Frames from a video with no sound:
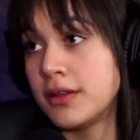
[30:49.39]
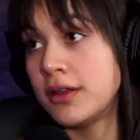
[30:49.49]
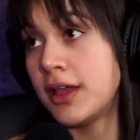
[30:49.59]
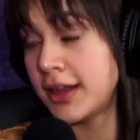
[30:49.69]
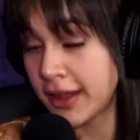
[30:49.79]

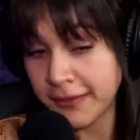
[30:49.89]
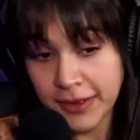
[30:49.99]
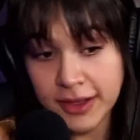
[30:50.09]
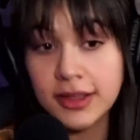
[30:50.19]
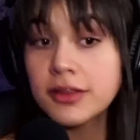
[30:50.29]
And I
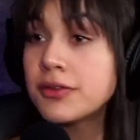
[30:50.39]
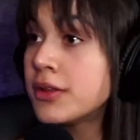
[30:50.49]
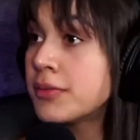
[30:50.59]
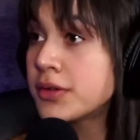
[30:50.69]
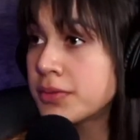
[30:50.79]
find that those
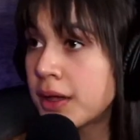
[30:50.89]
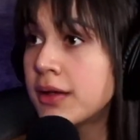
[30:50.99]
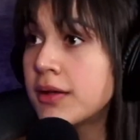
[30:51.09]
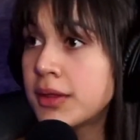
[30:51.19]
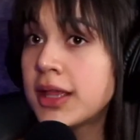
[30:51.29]
numbers,
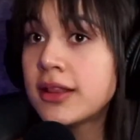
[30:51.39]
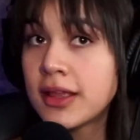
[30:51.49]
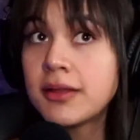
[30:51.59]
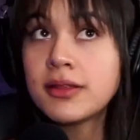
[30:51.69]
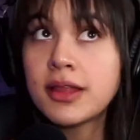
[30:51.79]

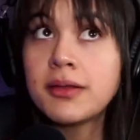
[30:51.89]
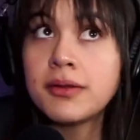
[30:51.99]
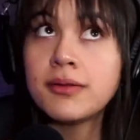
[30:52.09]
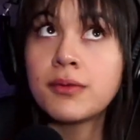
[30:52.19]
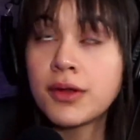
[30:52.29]

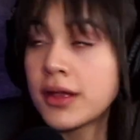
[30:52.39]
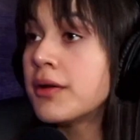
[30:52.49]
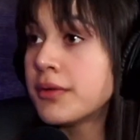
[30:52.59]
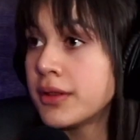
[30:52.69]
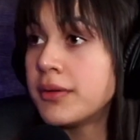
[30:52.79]
they work out really well.